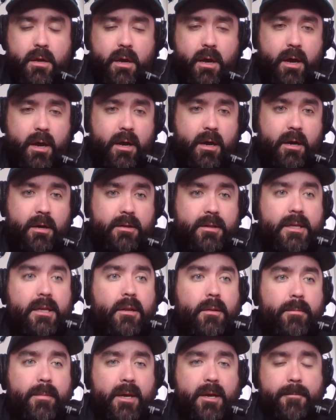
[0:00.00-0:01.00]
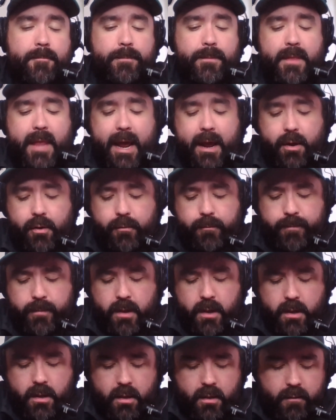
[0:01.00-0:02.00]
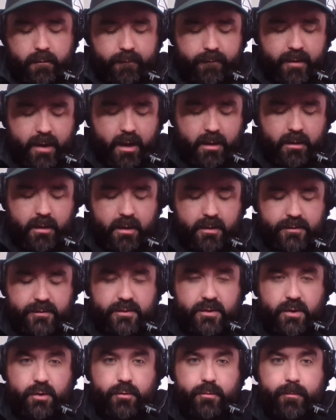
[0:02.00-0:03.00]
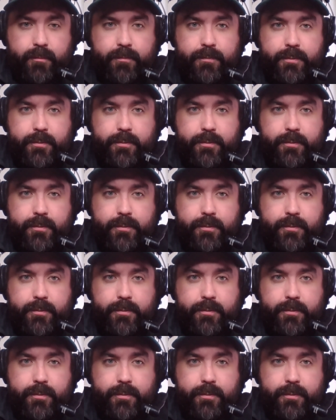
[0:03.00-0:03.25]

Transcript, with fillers: uh, a little bit. Now, Fiala also